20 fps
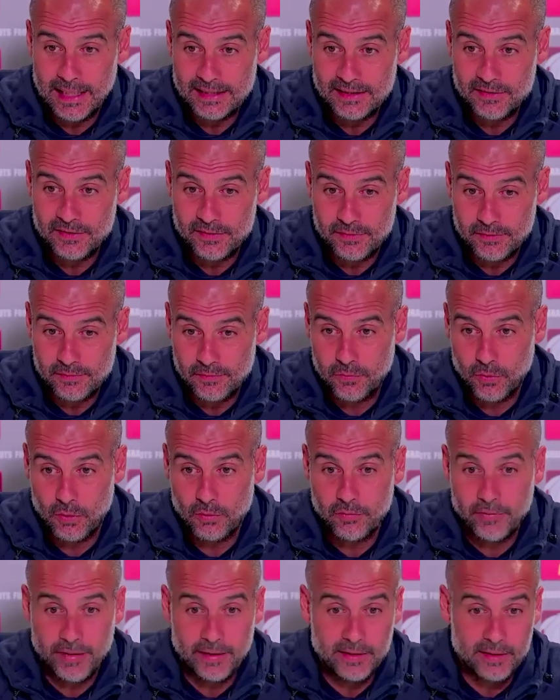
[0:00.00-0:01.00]
last
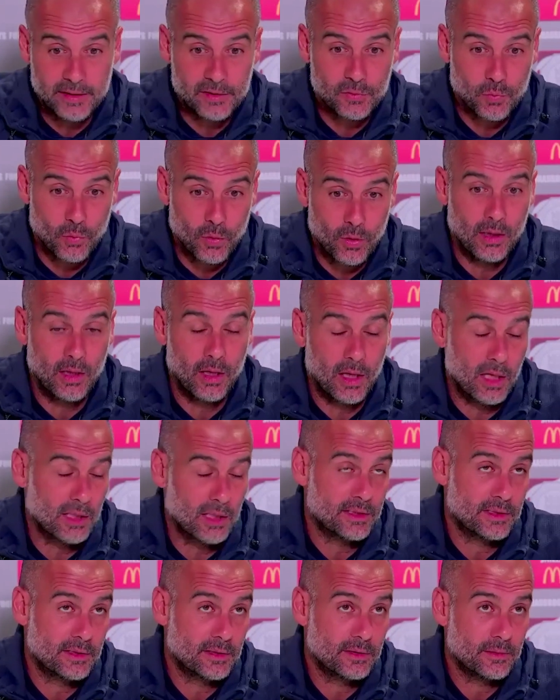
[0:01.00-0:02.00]
4 or 5 years won a
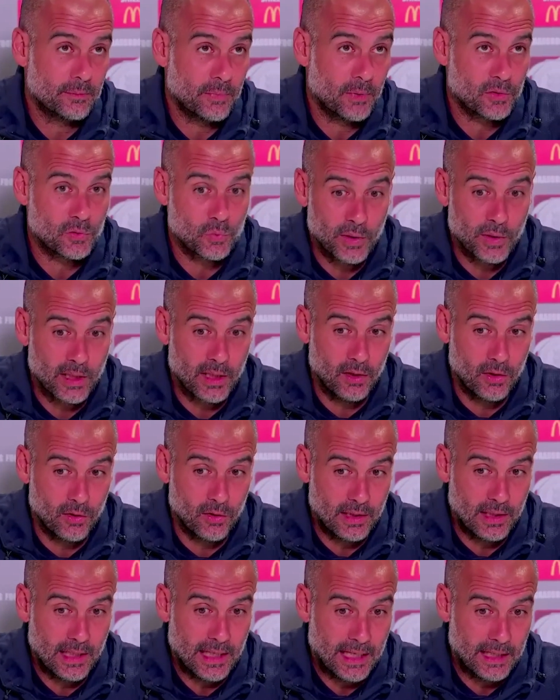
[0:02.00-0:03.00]
lot, because we
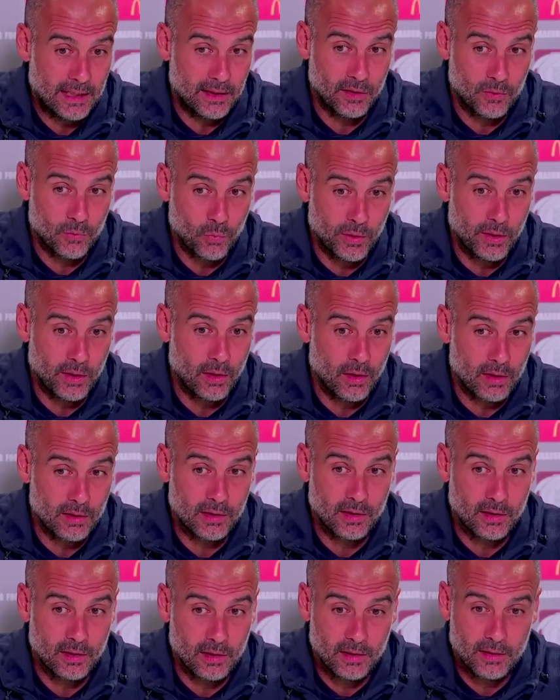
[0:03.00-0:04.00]
cannot deny that we
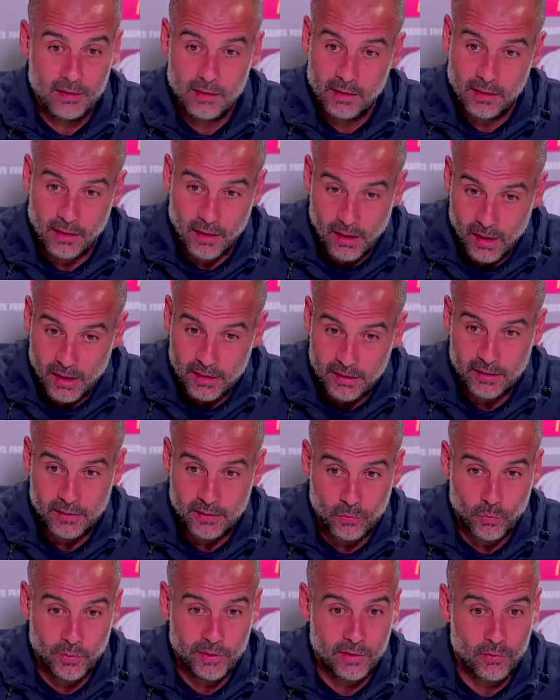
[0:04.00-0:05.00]
a lot
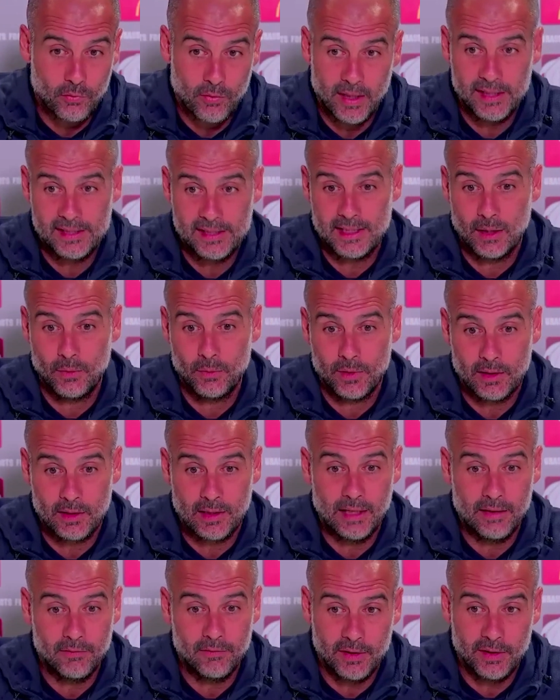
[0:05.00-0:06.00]
and we raise our
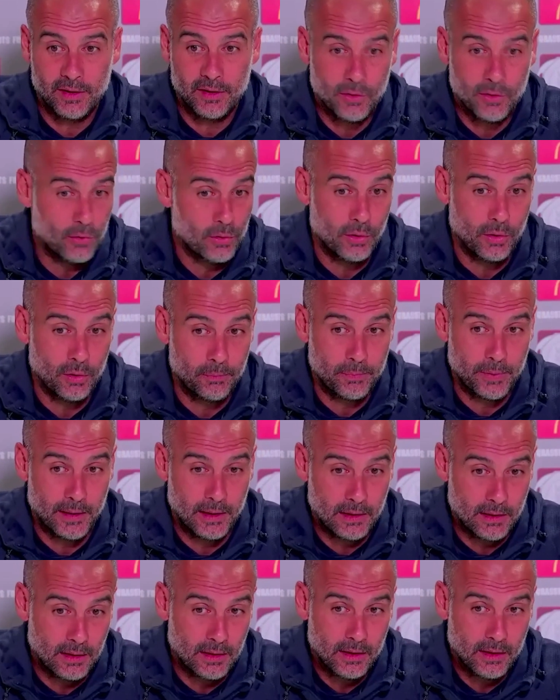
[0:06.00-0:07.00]
level in Europe
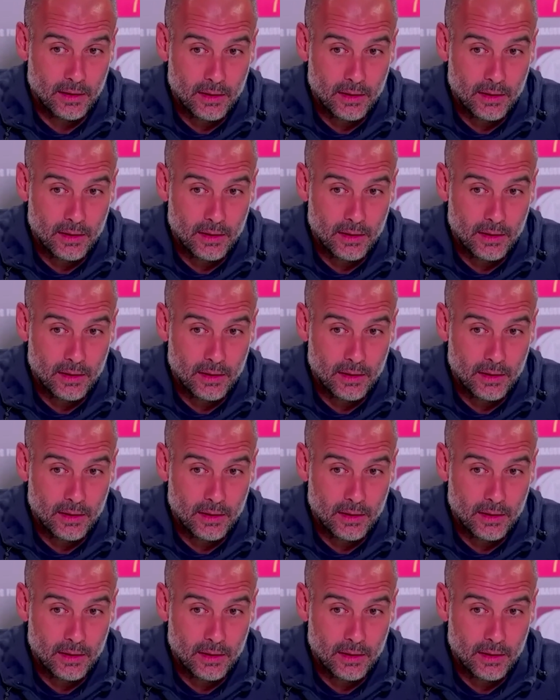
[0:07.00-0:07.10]
and